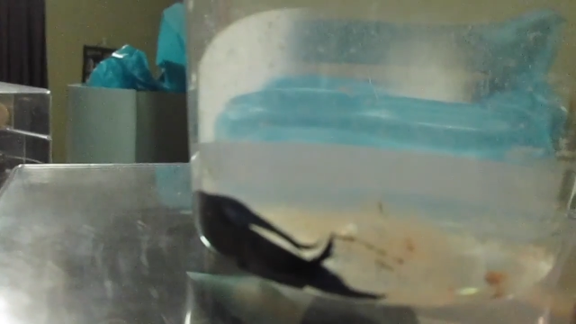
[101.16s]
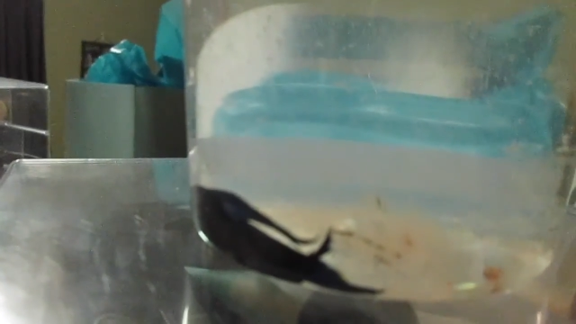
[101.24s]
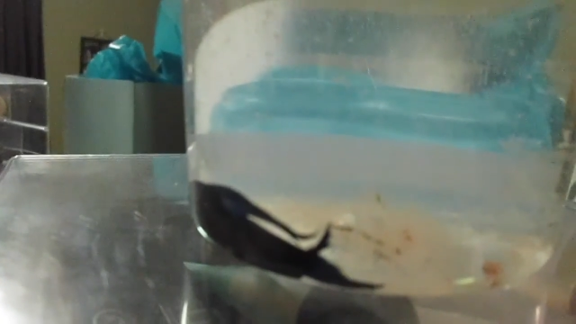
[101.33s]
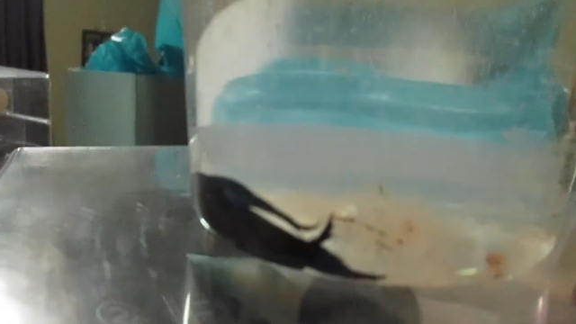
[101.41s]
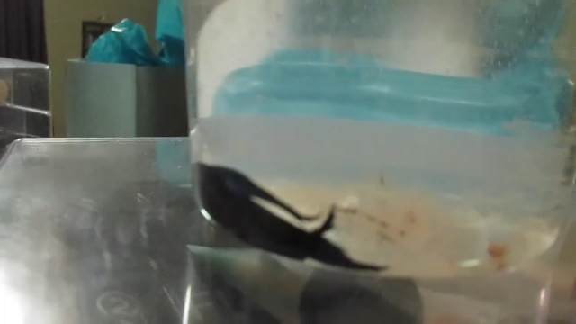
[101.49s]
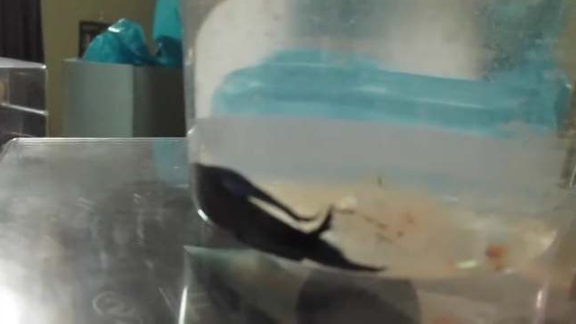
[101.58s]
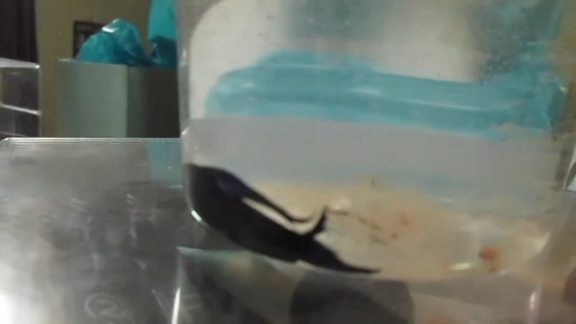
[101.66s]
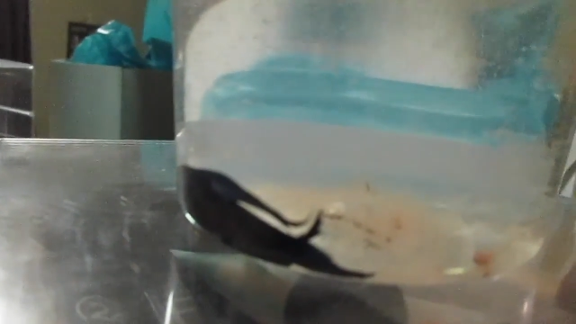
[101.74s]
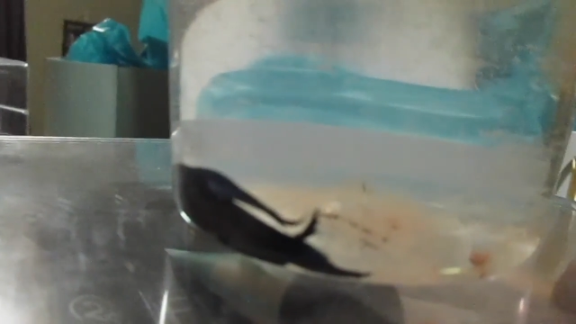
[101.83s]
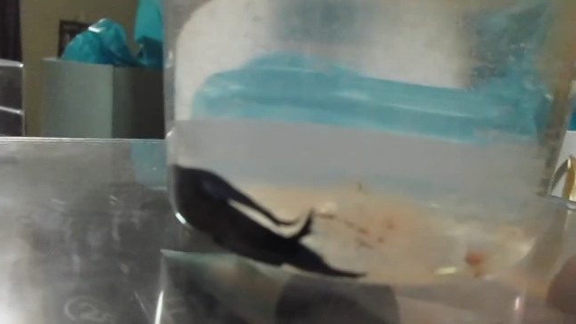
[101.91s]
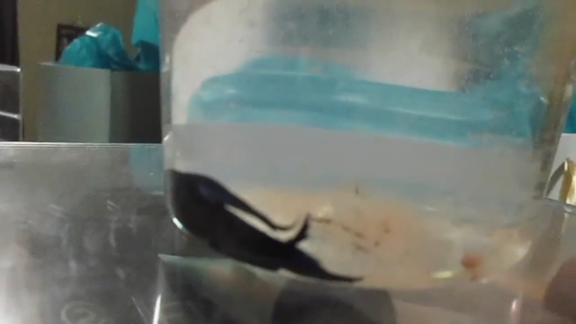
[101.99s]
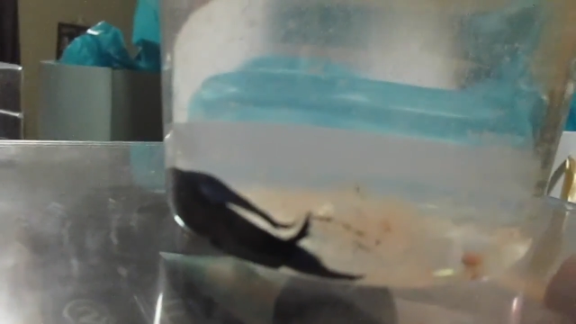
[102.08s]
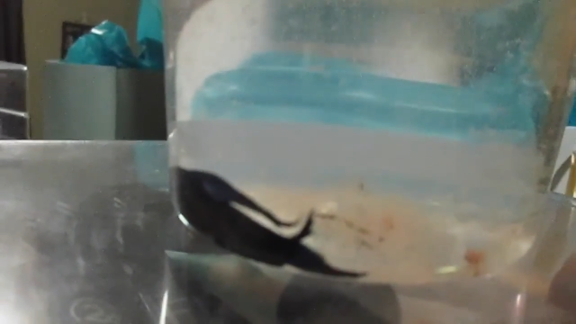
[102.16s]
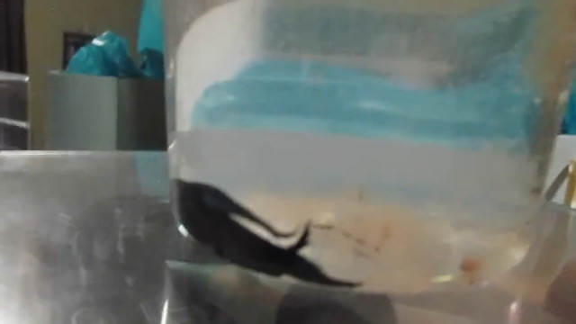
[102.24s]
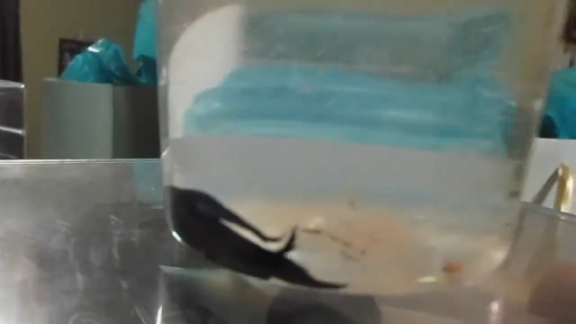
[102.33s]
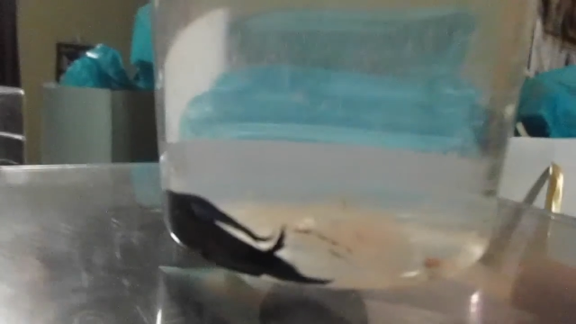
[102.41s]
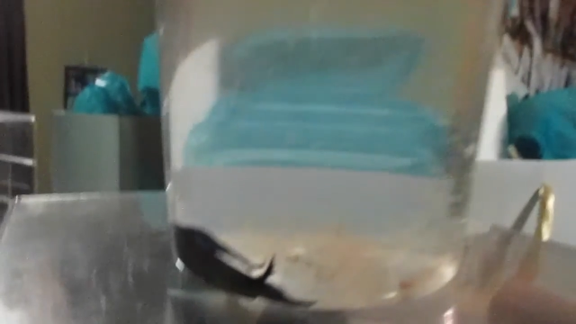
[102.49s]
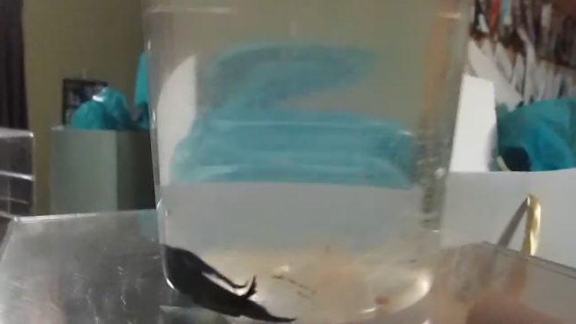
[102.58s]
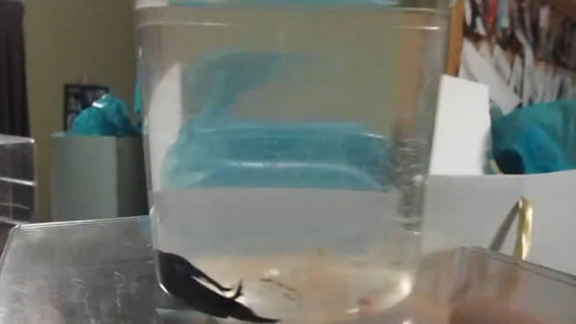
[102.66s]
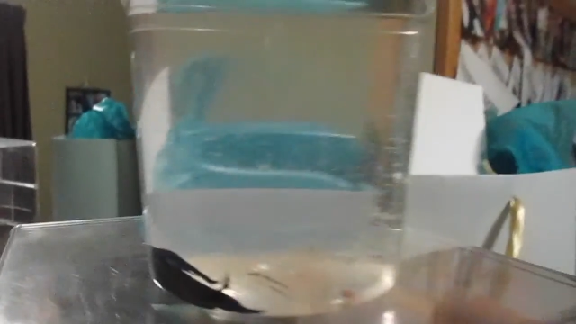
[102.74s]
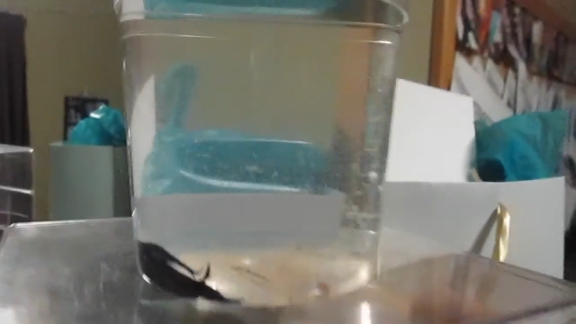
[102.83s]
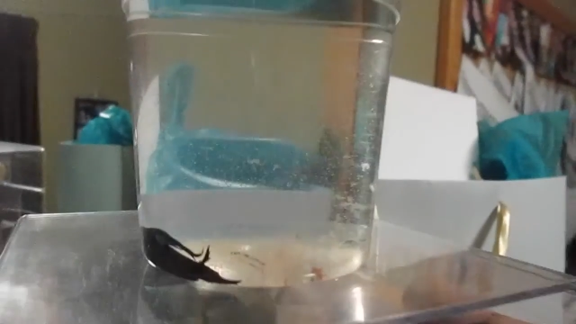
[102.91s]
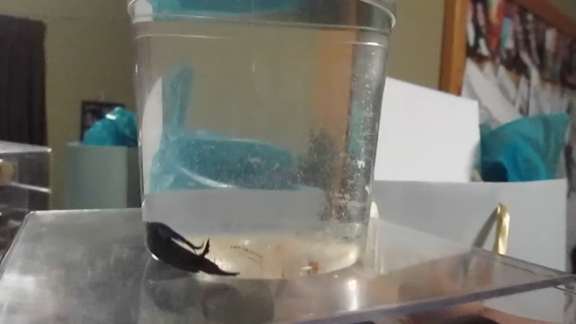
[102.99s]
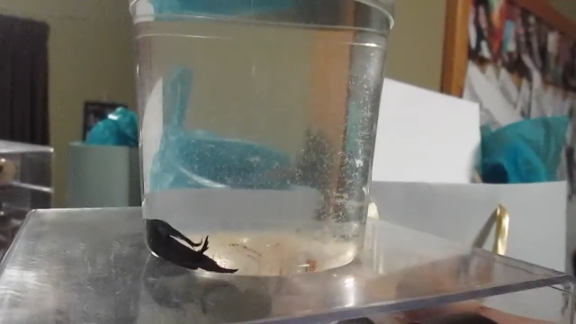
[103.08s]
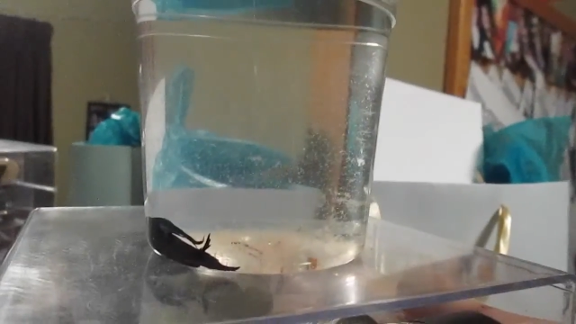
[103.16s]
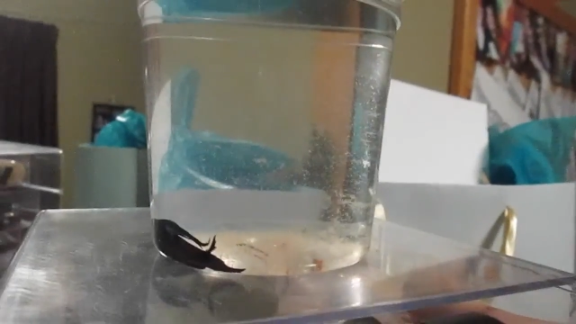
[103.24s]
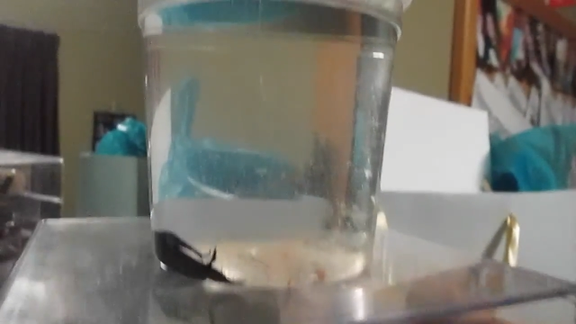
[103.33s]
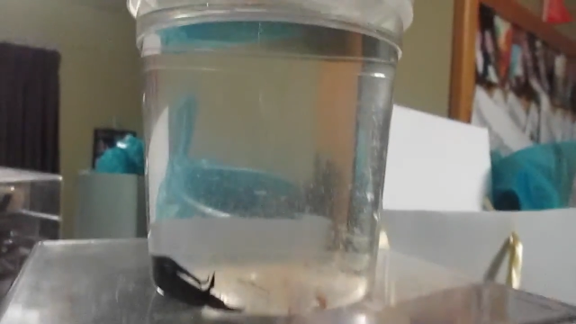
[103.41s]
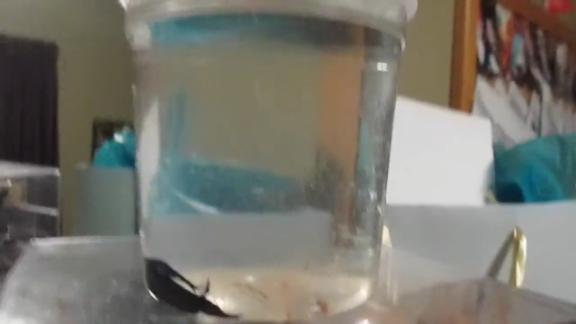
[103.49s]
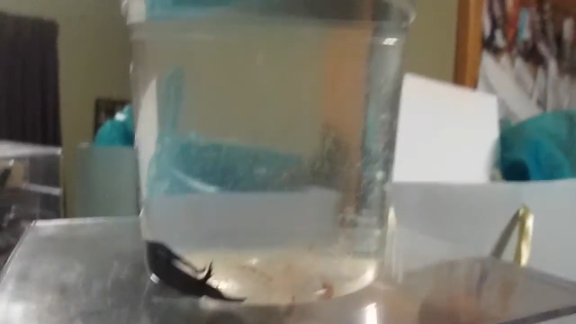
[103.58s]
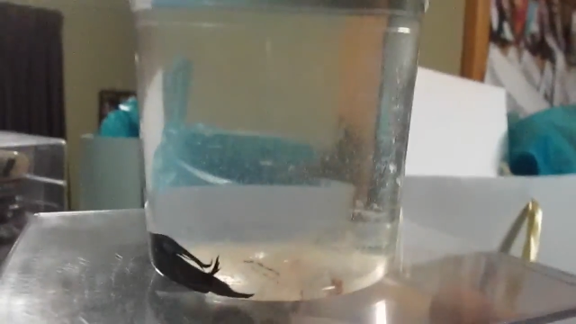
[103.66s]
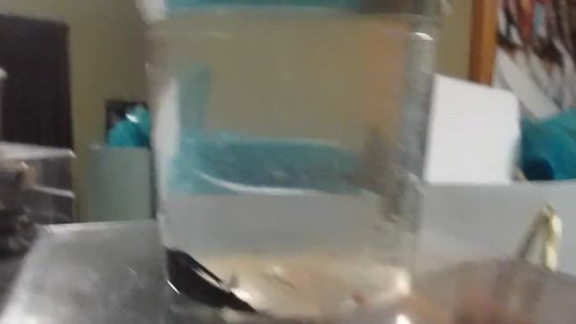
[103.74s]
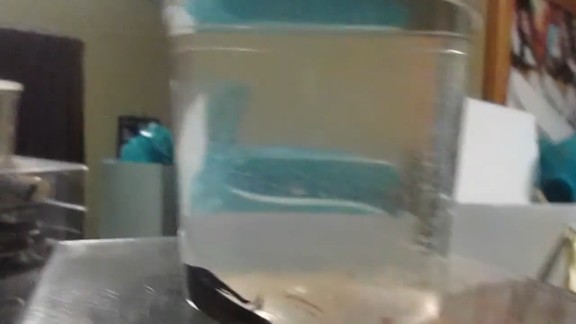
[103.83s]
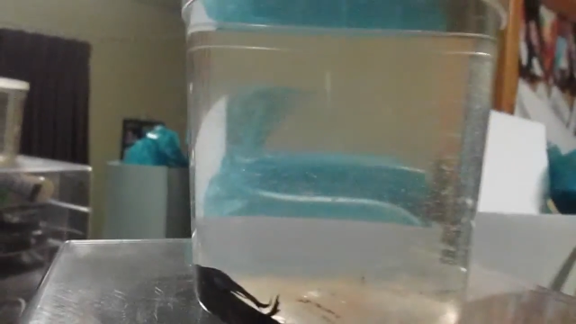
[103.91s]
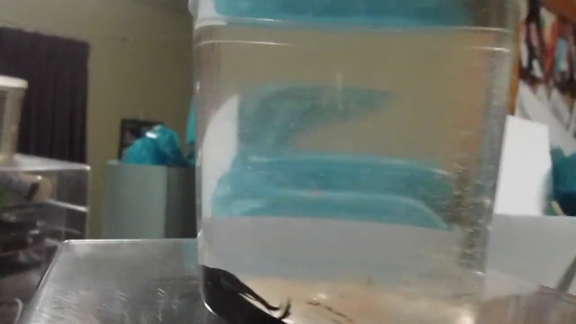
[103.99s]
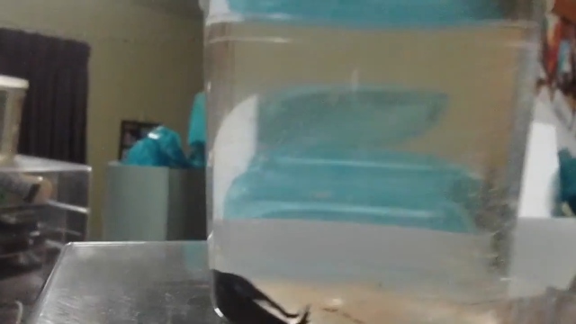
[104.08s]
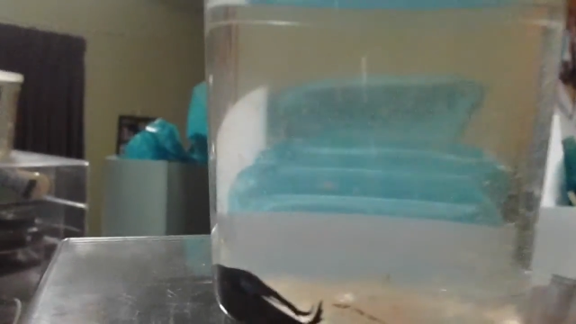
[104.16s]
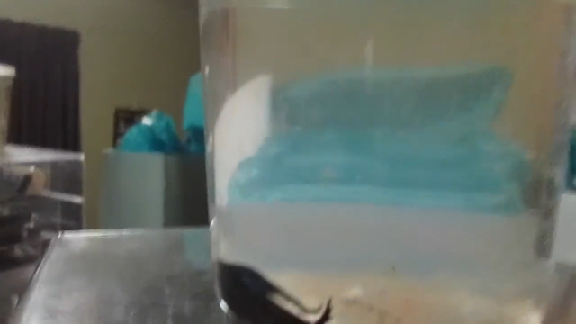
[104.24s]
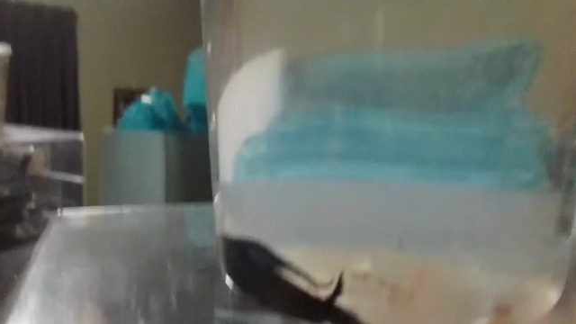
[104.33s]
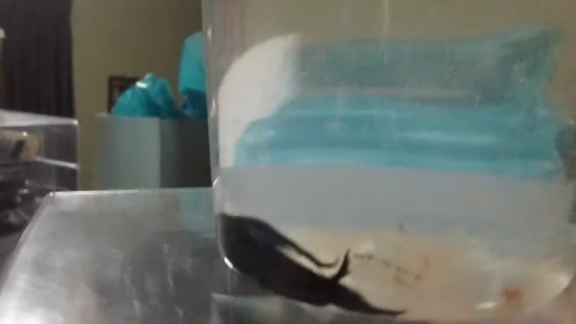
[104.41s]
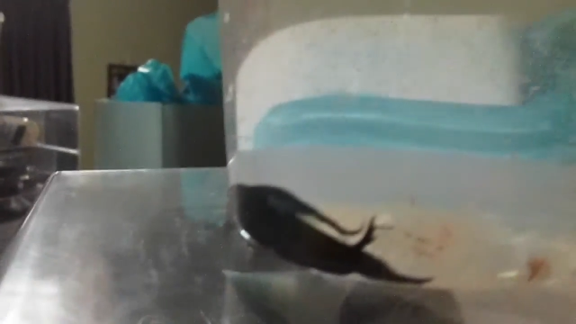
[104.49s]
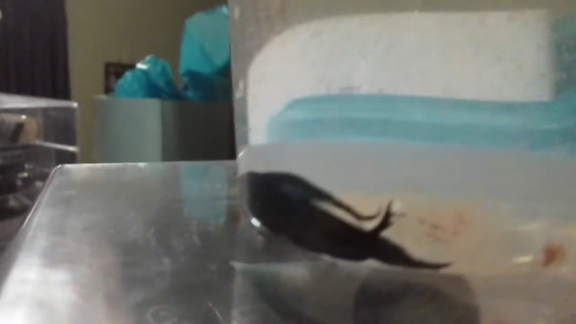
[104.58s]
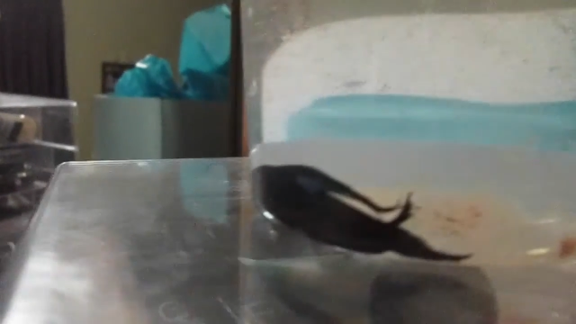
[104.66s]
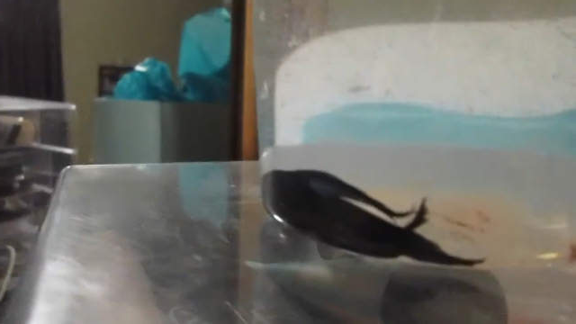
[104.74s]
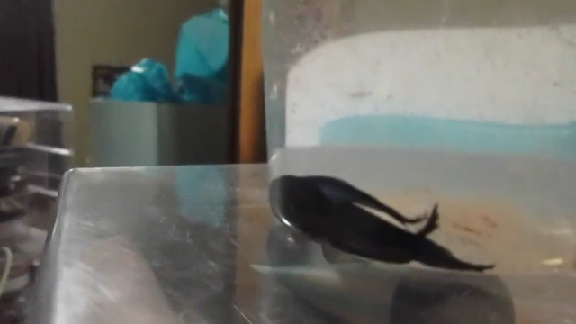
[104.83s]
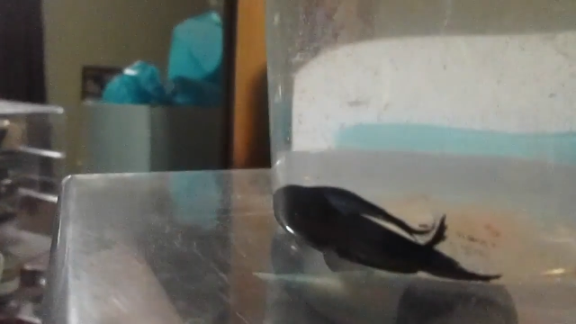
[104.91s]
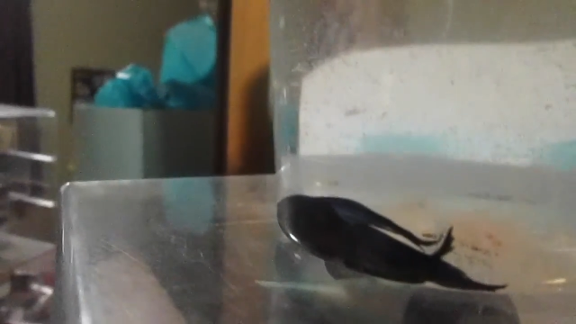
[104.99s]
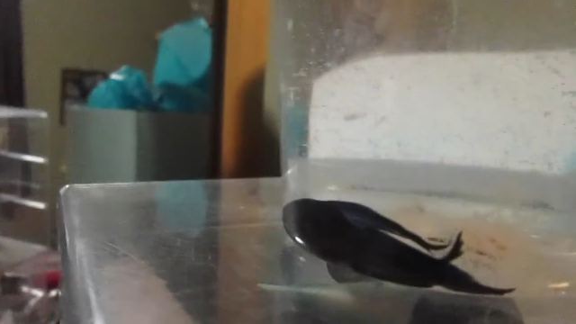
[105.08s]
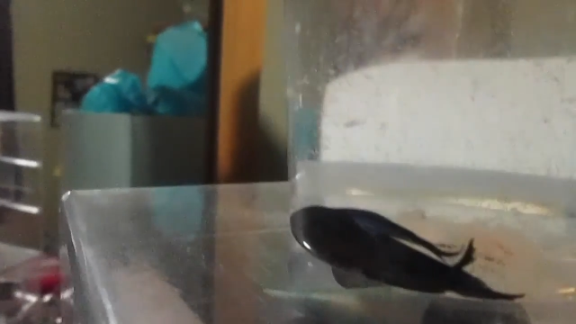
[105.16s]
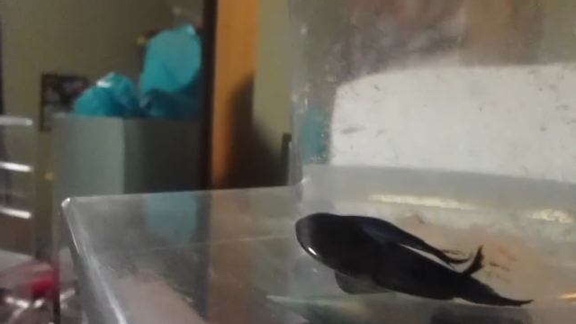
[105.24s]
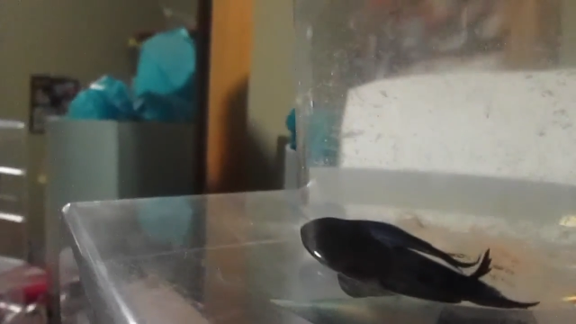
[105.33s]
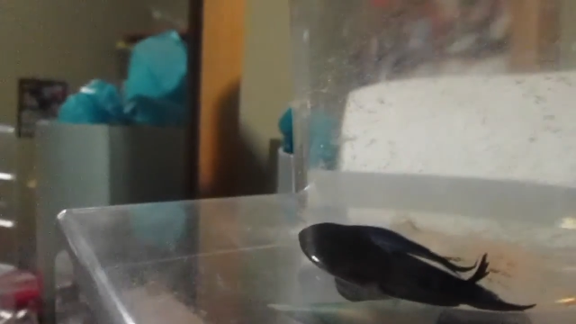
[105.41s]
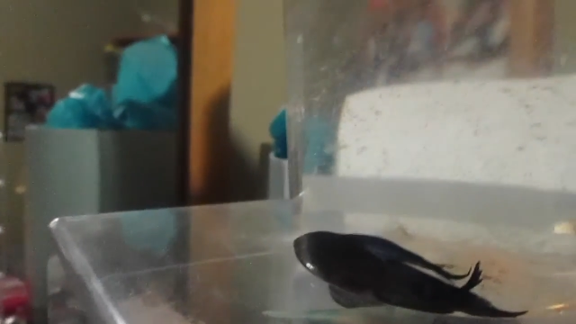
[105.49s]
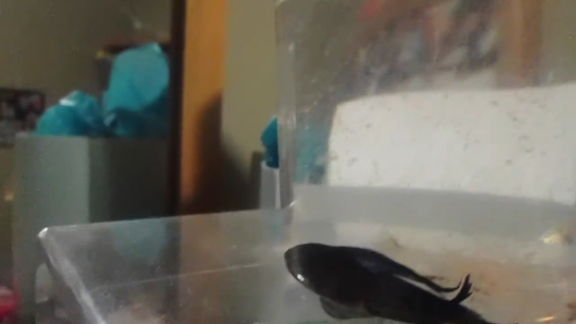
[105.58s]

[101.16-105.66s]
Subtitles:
No face is visible, so there are no lips to read.